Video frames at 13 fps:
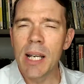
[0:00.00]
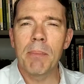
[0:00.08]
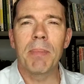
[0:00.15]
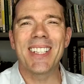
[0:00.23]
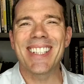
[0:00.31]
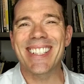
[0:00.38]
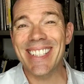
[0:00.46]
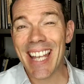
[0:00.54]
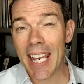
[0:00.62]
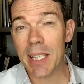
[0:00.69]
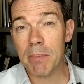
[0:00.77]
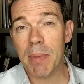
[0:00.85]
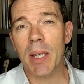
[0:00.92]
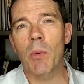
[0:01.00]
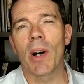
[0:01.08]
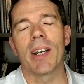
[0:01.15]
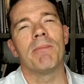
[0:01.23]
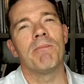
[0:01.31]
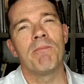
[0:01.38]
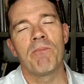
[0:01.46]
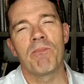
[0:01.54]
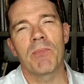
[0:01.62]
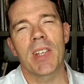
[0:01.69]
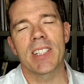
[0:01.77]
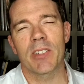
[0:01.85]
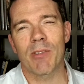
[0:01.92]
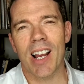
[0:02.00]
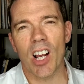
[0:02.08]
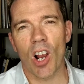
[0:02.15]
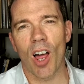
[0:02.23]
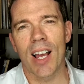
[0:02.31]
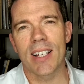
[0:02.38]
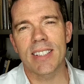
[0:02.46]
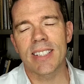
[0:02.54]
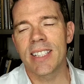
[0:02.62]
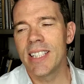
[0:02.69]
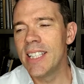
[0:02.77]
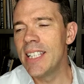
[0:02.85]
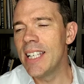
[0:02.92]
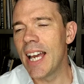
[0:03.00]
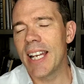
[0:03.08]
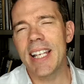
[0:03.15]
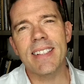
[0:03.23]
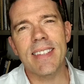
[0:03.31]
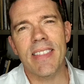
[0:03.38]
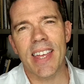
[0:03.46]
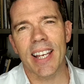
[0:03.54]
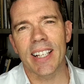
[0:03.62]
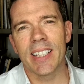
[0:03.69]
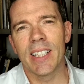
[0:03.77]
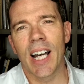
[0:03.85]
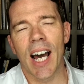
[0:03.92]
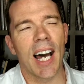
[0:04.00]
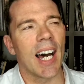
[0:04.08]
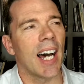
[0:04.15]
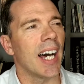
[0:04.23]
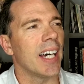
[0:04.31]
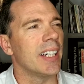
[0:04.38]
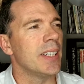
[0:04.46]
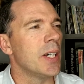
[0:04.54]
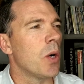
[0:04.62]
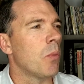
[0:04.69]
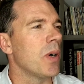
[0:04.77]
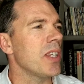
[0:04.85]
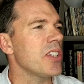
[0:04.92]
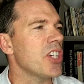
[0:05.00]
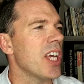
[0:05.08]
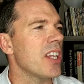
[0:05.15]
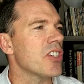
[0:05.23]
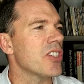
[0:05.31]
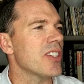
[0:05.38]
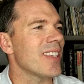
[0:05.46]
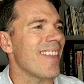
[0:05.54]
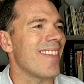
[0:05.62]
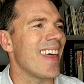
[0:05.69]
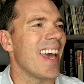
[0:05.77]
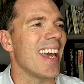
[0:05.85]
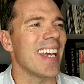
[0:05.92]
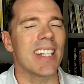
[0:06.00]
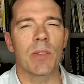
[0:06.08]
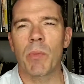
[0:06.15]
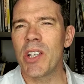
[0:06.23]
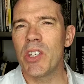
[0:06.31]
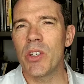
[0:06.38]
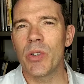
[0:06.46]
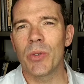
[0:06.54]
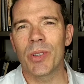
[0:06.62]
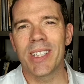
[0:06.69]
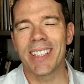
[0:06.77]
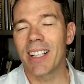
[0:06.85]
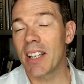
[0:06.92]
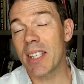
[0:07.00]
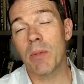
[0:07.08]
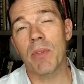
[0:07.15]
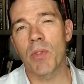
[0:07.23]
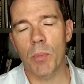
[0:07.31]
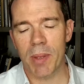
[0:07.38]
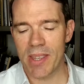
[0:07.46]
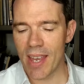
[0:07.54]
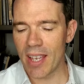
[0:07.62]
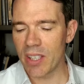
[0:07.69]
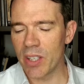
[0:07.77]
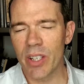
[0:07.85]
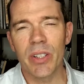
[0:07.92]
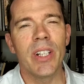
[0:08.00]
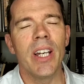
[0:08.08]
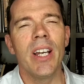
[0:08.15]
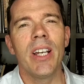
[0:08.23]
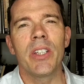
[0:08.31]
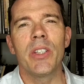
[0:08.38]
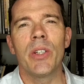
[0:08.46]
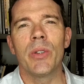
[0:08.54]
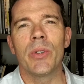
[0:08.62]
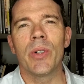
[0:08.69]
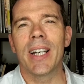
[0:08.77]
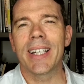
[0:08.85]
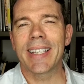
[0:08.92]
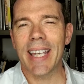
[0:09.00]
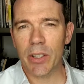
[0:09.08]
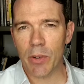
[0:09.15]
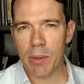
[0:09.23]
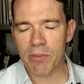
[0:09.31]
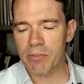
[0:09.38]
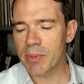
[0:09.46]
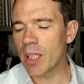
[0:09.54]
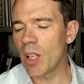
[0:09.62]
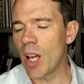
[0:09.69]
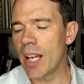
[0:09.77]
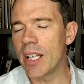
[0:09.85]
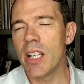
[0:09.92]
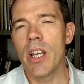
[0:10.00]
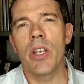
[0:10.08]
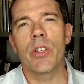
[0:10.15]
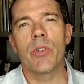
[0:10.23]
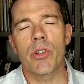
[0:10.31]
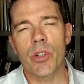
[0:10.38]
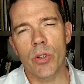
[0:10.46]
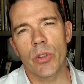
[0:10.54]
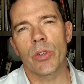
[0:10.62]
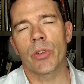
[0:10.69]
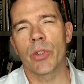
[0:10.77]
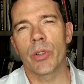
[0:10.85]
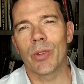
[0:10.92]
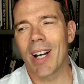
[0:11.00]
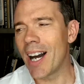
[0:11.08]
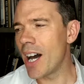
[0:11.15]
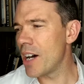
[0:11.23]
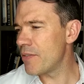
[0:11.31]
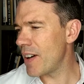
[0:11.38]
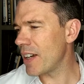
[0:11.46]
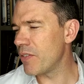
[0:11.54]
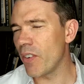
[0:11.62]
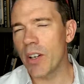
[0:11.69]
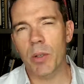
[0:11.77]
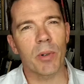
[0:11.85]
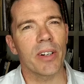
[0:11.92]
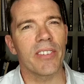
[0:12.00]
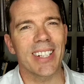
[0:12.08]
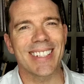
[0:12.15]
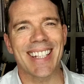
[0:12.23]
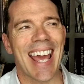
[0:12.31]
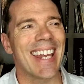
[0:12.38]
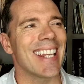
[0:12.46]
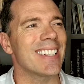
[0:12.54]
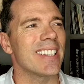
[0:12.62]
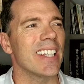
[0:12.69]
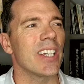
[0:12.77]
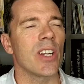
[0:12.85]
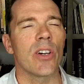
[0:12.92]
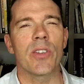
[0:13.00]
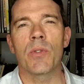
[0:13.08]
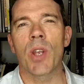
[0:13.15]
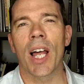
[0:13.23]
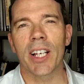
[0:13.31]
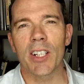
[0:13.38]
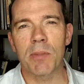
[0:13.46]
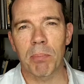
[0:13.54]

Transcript: But the second big one is around clients. And here's the thing. One of the challenges there is when I think we've all been there, you get agreement from a client, you shoot through a fact find or whatever it is, and next thing you know, the line goes